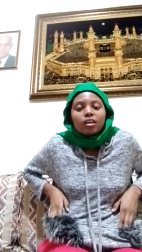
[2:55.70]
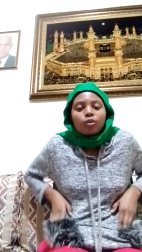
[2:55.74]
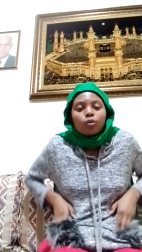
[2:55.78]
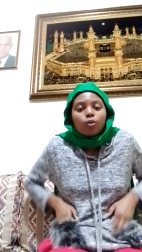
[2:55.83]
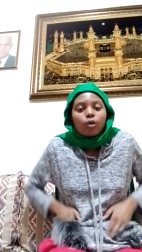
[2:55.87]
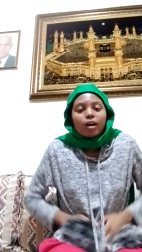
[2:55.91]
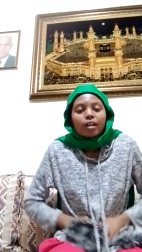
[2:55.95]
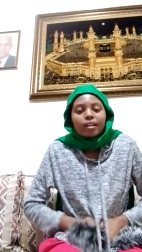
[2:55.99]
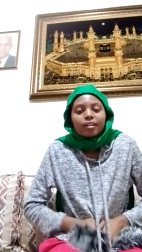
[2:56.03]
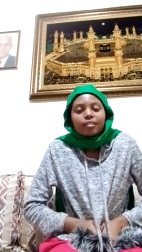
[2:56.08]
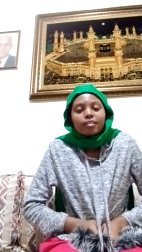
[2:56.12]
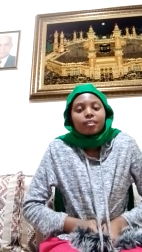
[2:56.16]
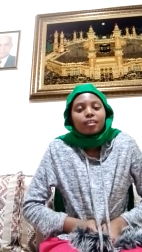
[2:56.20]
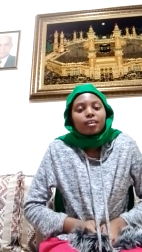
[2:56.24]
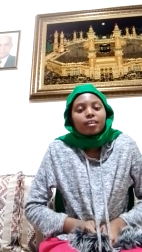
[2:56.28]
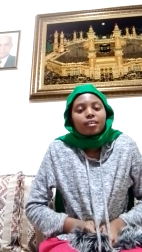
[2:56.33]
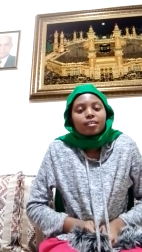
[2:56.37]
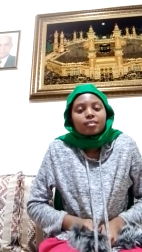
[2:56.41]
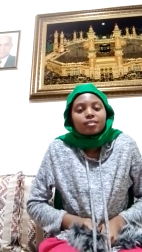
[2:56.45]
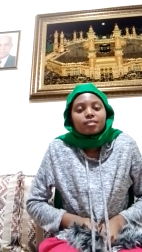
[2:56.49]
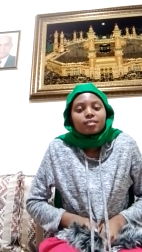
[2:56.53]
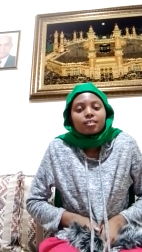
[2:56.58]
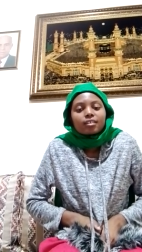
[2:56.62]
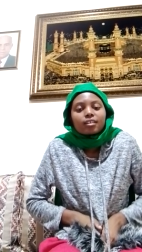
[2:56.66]
wild
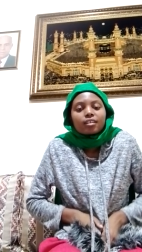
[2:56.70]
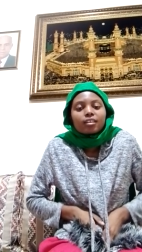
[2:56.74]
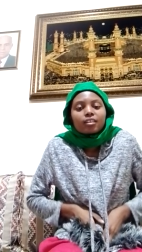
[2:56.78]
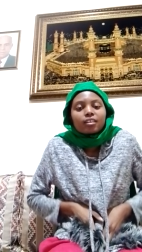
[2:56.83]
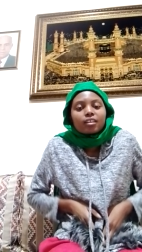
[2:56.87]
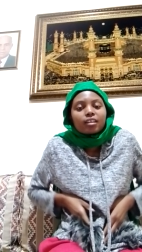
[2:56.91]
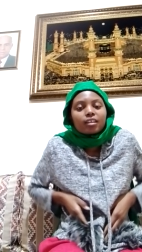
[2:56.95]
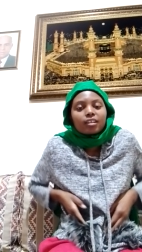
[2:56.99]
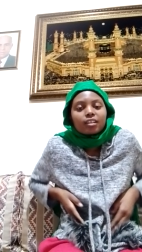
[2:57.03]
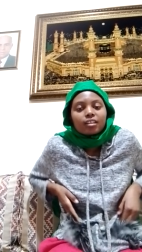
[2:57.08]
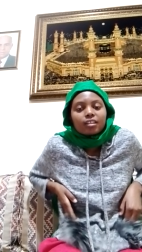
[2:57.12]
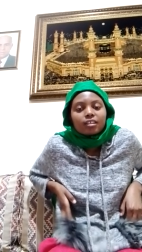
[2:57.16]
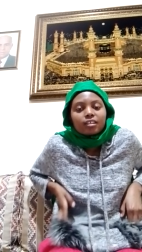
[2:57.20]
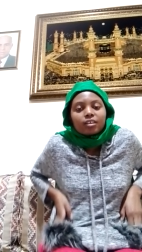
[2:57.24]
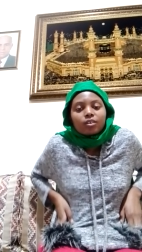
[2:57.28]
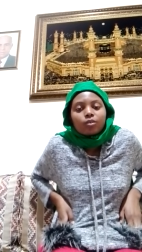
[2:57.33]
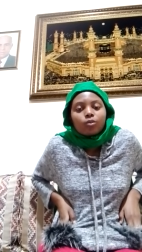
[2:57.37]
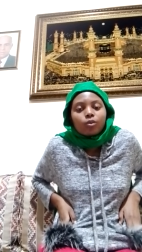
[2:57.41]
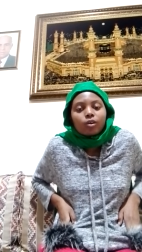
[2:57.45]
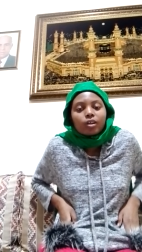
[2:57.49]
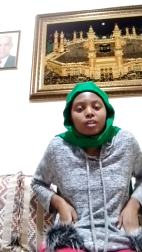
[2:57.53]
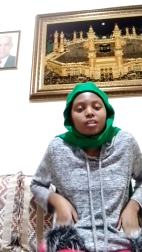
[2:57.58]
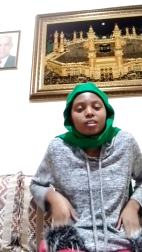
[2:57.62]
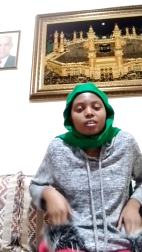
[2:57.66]
things, then
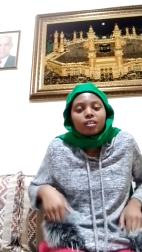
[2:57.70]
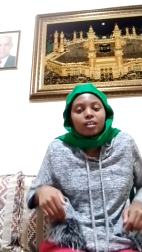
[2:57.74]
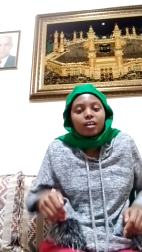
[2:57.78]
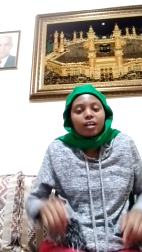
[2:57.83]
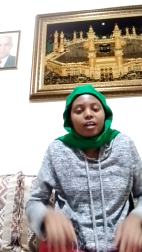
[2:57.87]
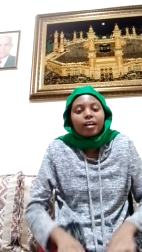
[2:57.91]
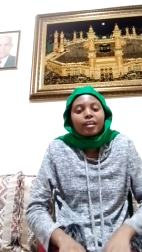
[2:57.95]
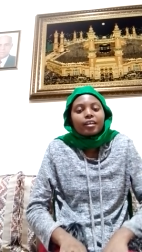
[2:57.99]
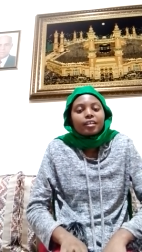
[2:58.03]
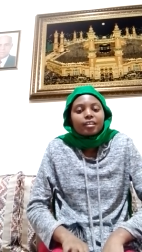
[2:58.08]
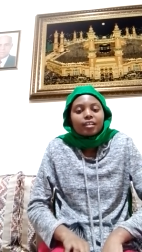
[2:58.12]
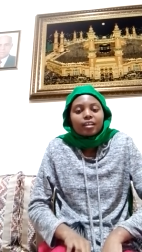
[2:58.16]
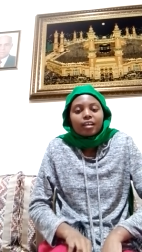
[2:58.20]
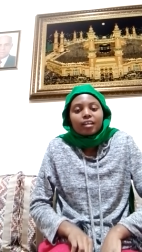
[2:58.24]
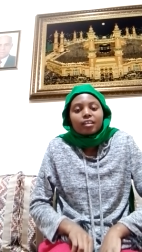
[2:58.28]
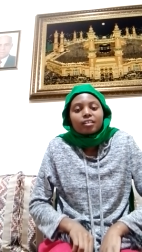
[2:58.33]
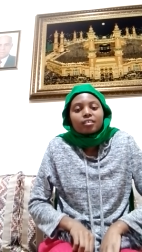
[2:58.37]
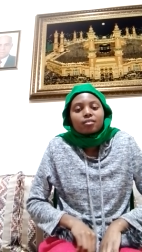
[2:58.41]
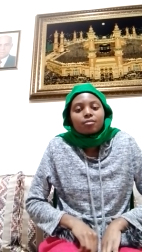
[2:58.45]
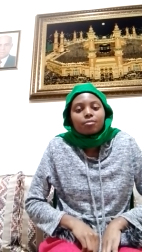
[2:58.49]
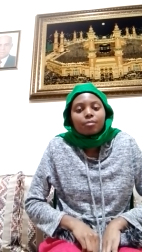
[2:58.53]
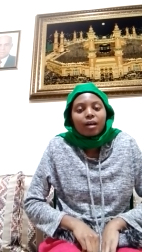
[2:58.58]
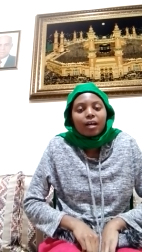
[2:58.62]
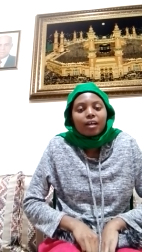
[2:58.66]
when I
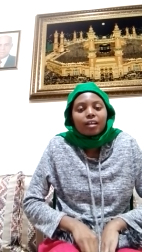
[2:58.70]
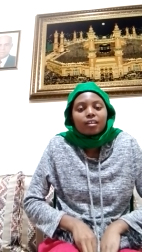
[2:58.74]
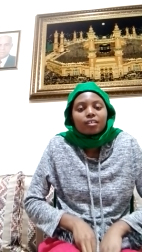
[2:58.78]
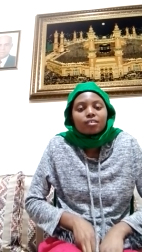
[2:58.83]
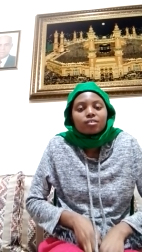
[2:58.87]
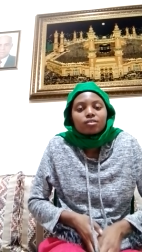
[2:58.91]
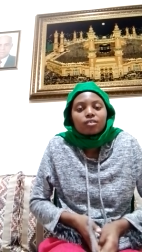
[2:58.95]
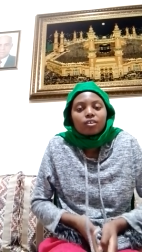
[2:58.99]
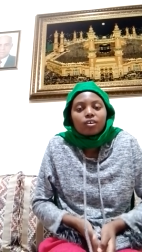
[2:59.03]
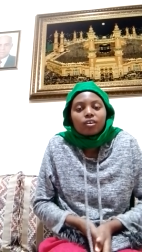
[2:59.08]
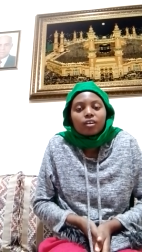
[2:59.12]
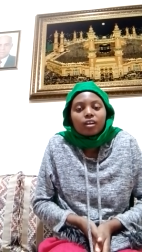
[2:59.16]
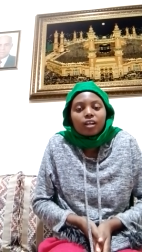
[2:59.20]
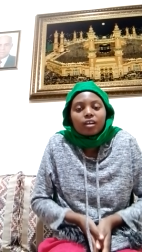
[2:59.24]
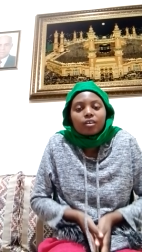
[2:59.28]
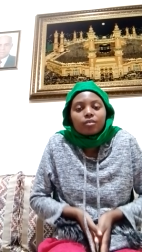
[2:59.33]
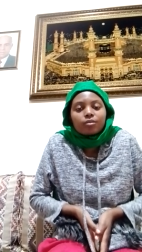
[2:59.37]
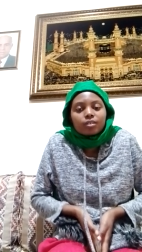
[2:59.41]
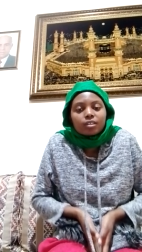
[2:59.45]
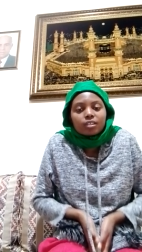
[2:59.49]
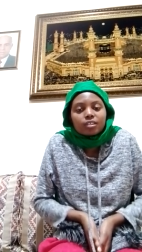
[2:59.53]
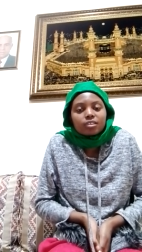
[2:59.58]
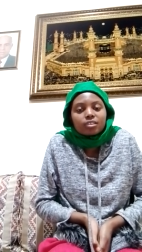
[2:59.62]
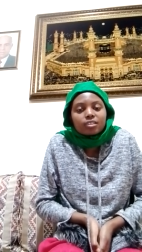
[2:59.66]
get married or I
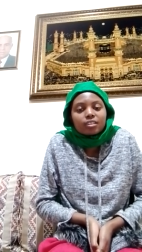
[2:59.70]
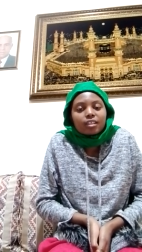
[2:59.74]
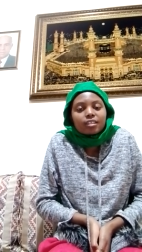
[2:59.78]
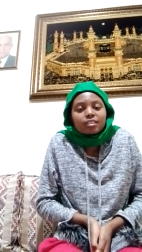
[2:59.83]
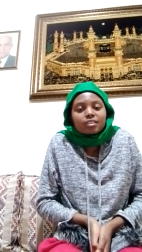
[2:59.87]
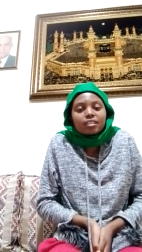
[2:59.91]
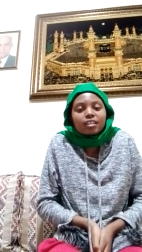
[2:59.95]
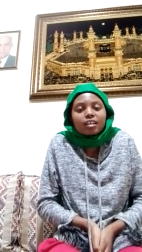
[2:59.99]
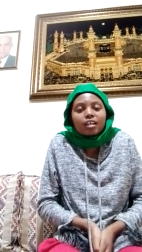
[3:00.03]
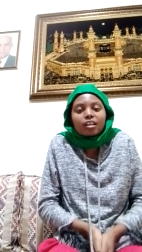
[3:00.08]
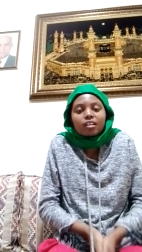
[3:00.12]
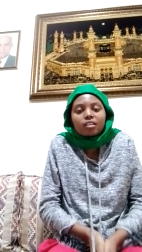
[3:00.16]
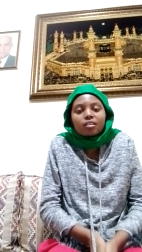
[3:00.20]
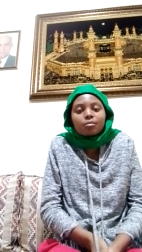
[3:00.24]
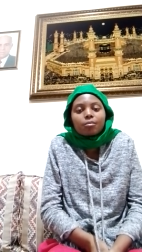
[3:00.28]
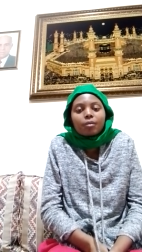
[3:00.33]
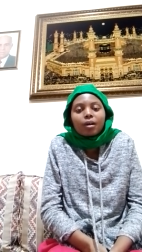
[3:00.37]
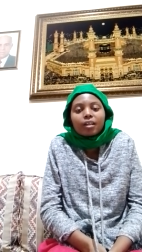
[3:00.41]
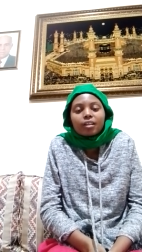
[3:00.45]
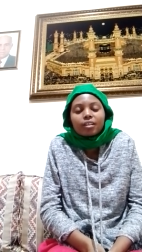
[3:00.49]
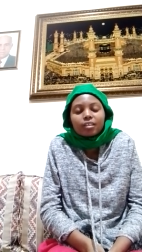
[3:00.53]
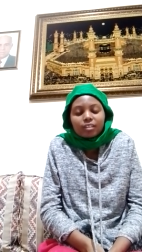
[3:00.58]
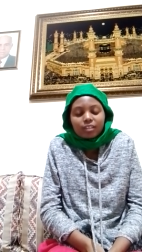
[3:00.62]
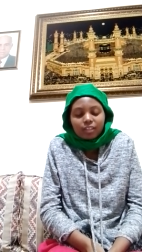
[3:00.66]
will just get
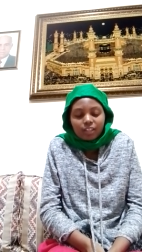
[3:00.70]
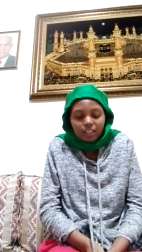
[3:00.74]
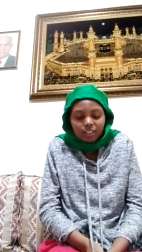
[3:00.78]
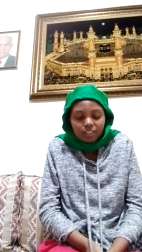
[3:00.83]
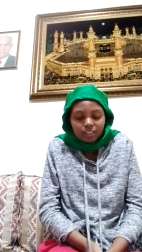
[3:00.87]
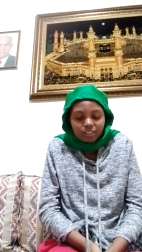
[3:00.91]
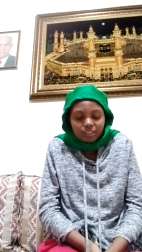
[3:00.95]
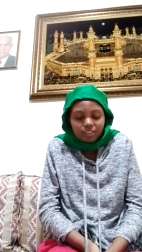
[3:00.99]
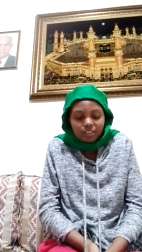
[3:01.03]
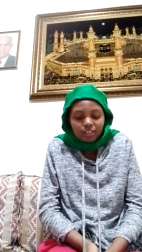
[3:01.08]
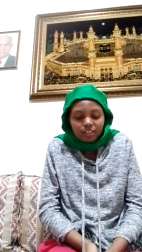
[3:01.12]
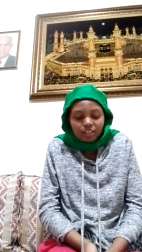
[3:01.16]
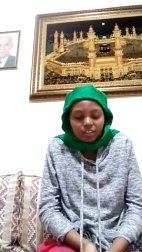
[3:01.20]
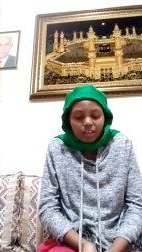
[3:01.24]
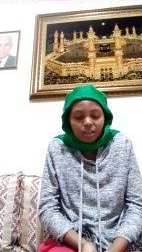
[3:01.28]
money, that is the